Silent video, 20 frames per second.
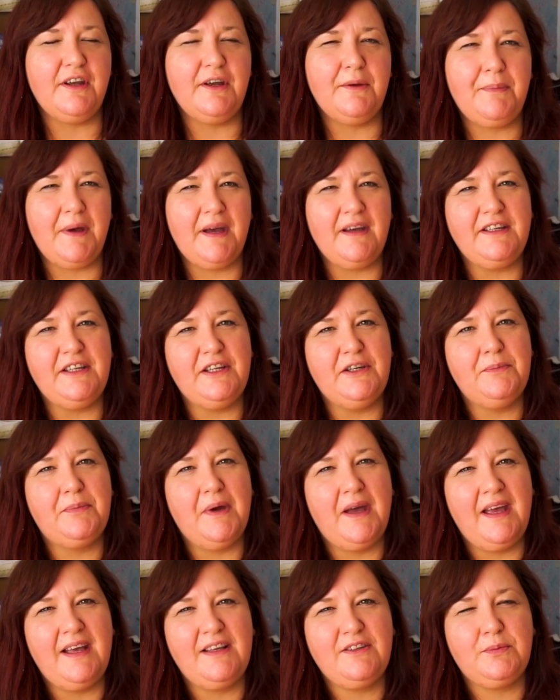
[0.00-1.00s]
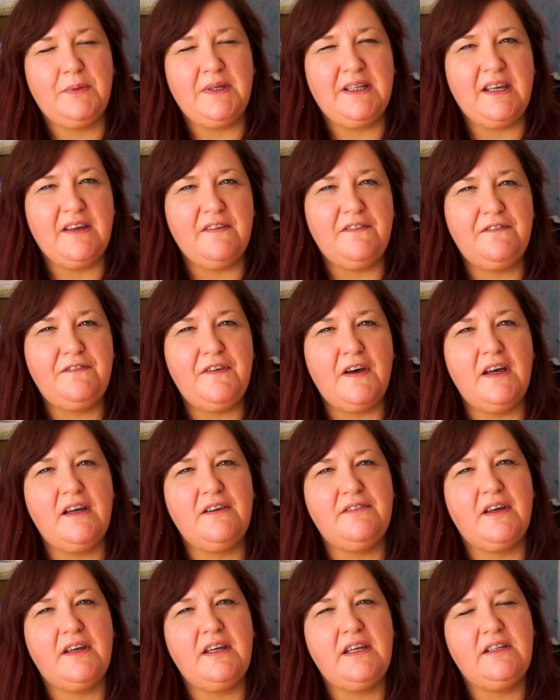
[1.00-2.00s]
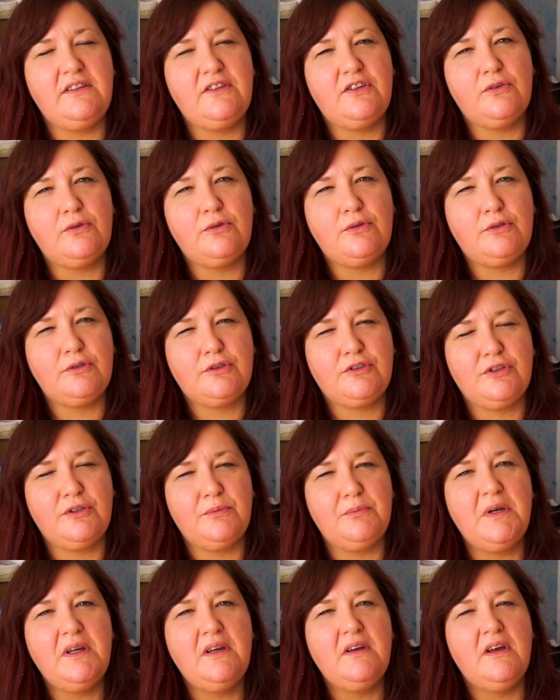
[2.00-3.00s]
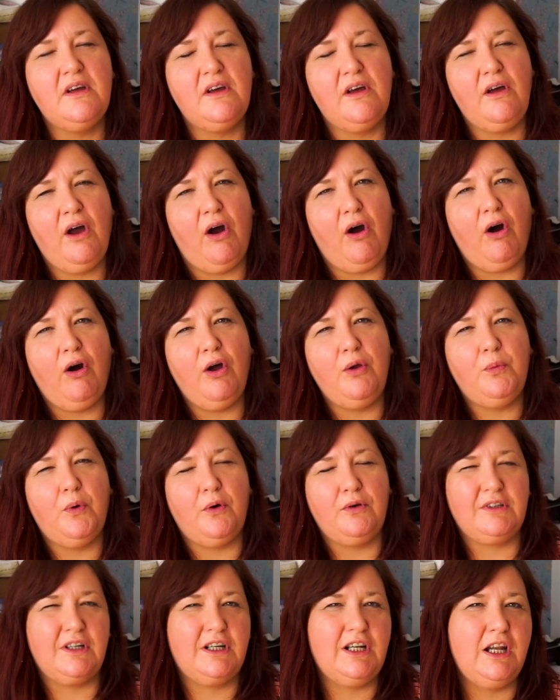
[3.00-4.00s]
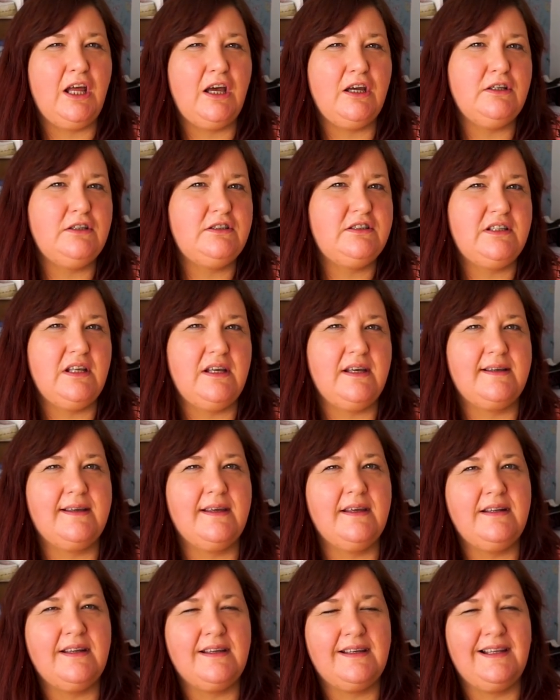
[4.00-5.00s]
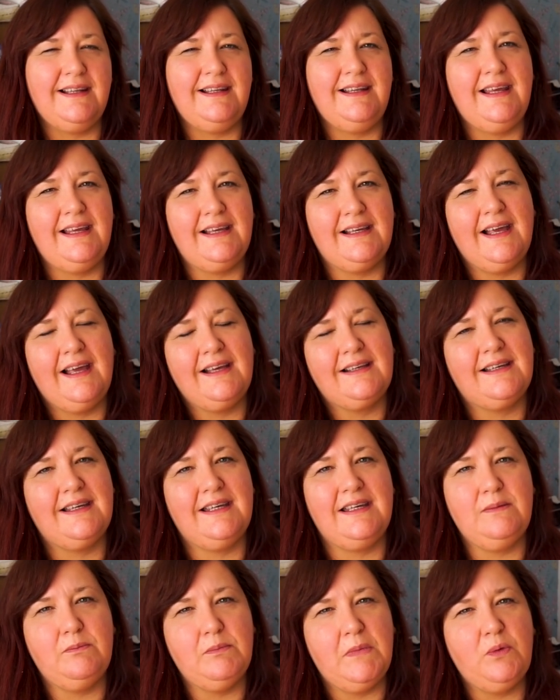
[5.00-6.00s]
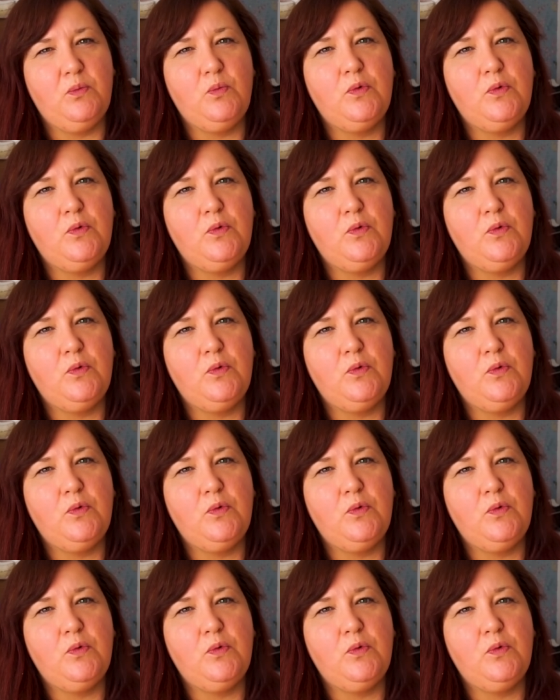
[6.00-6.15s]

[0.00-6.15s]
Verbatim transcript: know about you, but as we get further into autumn, I want clothes that are going to cling and keep me